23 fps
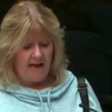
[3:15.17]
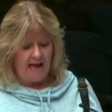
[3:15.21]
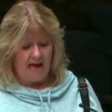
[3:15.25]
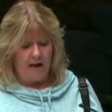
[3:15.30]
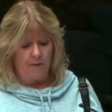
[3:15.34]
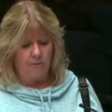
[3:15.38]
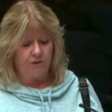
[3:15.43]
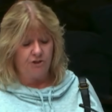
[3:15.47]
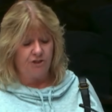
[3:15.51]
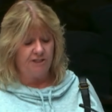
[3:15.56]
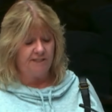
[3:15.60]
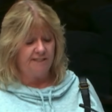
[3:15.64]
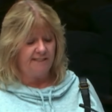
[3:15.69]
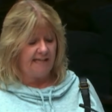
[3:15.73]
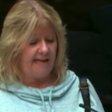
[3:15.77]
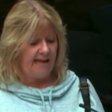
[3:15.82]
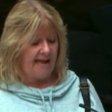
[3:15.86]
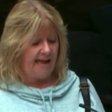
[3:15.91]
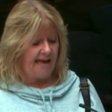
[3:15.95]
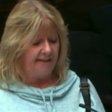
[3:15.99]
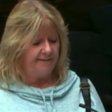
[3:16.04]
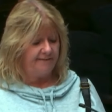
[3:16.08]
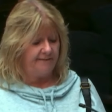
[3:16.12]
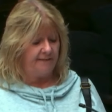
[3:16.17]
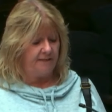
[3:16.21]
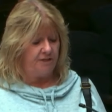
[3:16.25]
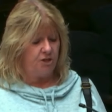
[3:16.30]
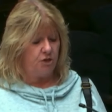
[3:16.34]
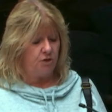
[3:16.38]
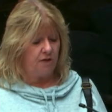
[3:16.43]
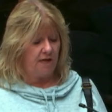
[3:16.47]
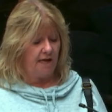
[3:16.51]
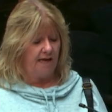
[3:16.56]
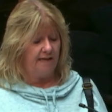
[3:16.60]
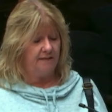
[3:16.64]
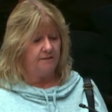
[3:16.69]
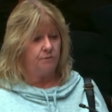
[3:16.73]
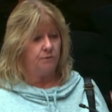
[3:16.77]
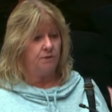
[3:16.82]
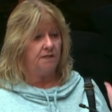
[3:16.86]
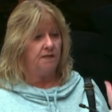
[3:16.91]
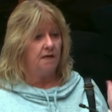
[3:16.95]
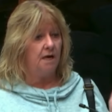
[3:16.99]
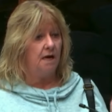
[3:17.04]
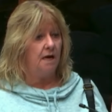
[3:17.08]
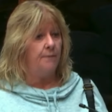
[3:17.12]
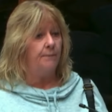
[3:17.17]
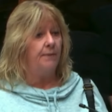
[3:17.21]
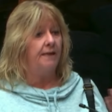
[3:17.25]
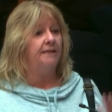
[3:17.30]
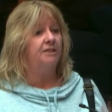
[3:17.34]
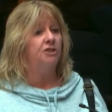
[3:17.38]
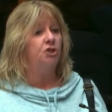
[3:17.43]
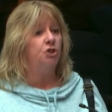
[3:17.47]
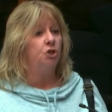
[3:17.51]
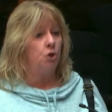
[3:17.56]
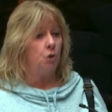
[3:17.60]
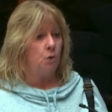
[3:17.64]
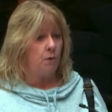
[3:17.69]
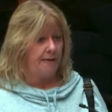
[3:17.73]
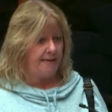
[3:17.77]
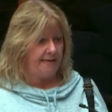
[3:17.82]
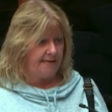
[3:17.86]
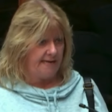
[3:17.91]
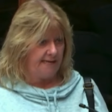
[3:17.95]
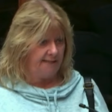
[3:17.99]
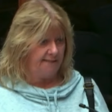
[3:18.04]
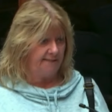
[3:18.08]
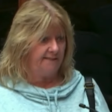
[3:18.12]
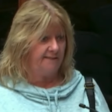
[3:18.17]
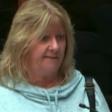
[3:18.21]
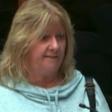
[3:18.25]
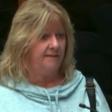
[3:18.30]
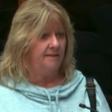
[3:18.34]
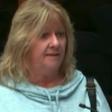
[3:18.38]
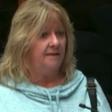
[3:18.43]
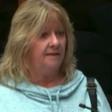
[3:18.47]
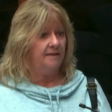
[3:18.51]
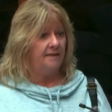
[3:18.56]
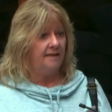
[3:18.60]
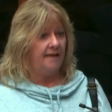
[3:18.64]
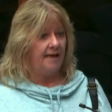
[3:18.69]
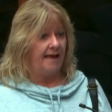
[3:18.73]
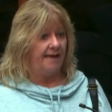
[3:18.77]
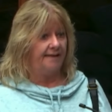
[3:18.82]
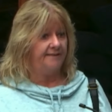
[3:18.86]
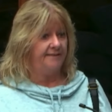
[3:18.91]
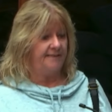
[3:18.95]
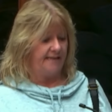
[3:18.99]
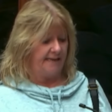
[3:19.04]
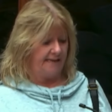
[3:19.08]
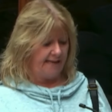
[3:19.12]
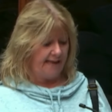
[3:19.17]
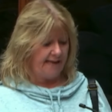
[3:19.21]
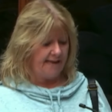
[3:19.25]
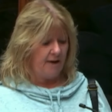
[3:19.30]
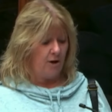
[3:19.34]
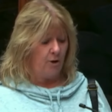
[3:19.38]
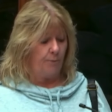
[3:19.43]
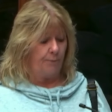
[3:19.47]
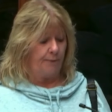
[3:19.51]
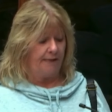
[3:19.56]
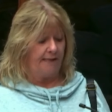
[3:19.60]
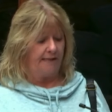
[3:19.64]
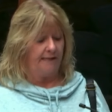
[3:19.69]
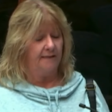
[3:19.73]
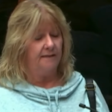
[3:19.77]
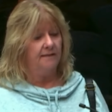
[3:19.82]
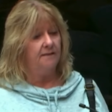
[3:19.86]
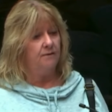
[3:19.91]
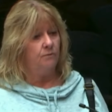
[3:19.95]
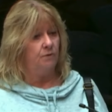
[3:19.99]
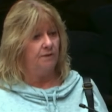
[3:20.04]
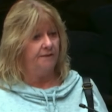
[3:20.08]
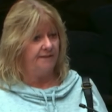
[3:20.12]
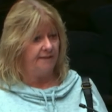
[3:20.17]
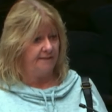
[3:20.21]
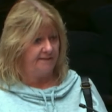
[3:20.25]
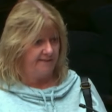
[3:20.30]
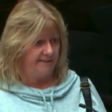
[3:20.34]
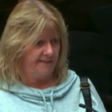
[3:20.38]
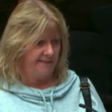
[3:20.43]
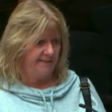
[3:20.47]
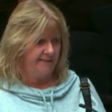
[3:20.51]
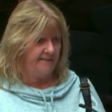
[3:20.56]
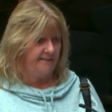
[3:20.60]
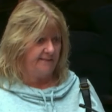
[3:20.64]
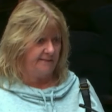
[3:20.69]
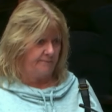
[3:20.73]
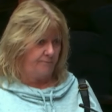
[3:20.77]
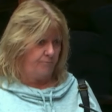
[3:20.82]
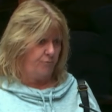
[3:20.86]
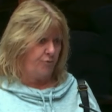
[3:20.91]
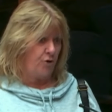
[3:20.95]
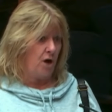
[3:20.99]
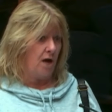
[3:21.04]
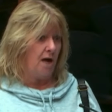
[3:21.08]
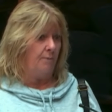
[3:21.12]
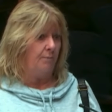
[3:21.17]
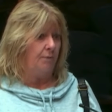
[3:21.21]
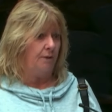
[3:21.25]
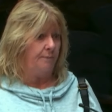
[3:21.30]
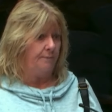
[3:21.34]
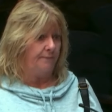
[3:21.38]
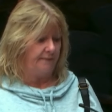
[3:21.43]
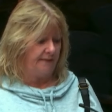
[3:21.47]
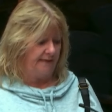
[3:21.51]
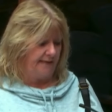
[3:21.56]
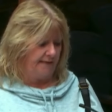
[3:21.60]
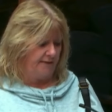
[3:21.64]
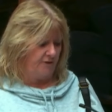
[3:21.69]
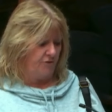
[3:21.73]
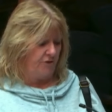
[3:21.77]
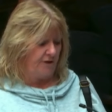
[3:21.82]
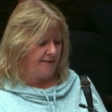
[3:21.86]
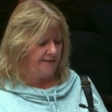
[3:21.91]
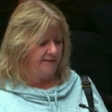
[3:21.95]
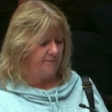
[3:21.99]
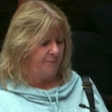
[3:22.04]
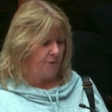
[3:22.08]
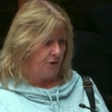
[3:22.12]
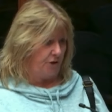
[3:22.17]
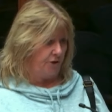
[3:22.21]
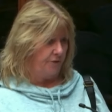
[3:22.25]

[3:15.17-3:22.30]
I would just ask that you guys would come and join us in helping with this problem in Greensboro.